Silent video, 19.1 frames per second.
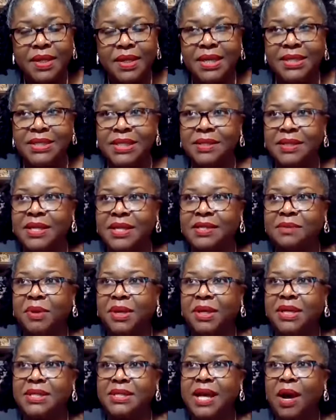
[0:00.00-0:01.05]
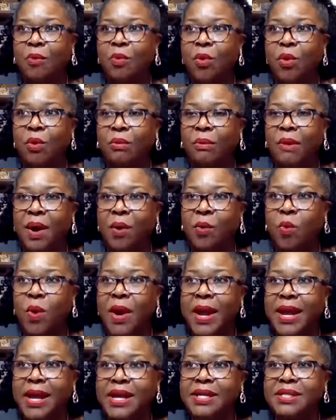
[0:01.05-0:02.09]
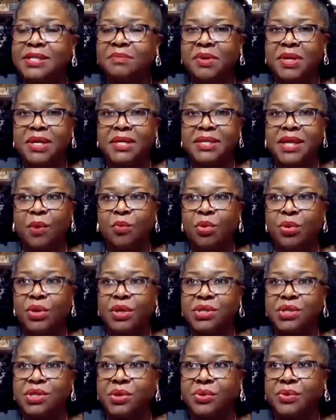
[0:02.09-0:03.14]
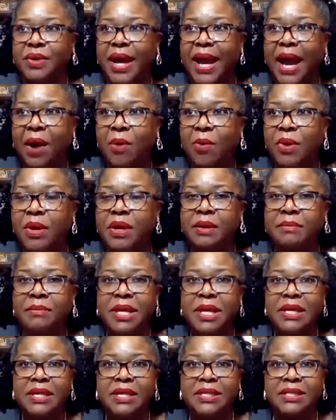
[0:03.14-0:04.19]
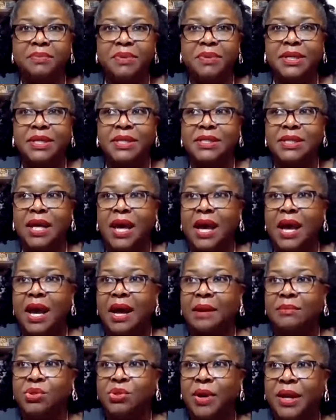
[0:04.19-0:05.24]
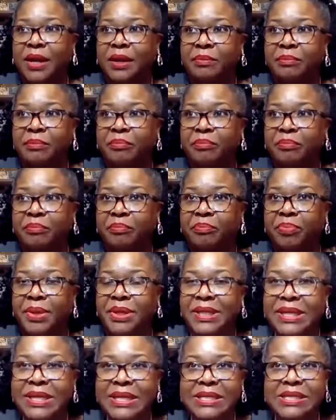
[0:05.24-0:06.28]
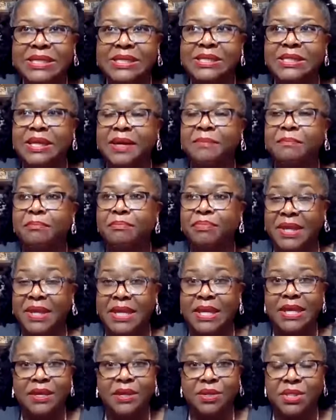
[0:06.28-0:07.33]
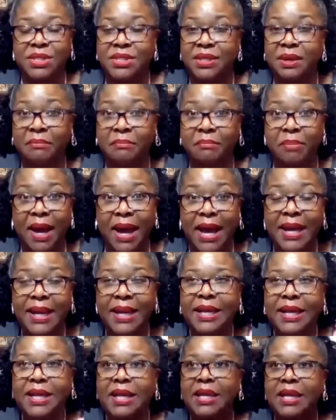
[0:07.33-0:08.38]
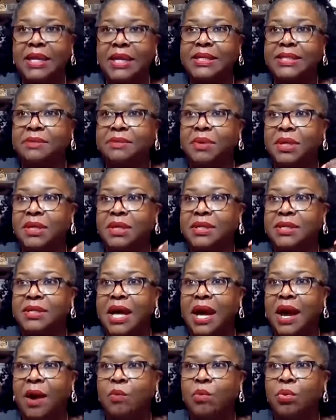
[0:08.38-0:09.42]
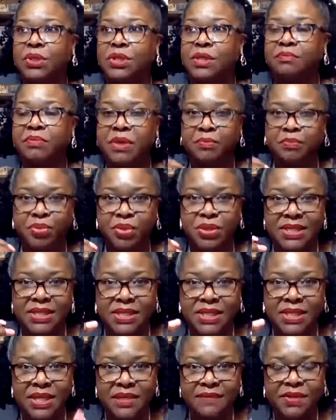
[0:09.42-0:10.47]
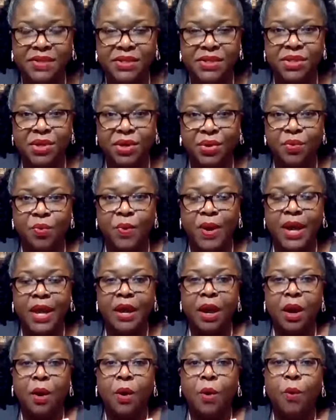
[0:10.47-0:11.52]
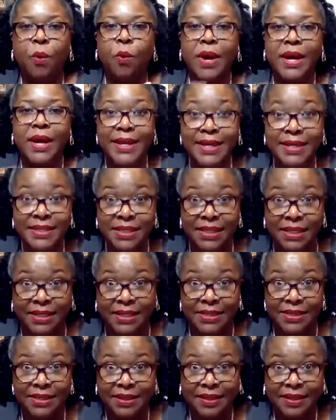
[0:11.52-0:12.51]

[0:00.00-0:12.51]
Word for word: Is it because I want my way? Is it because I want a certain outcome? Is it because I'm trying to please something or somebody? Is it because I want to be perceived a certain way? What is it?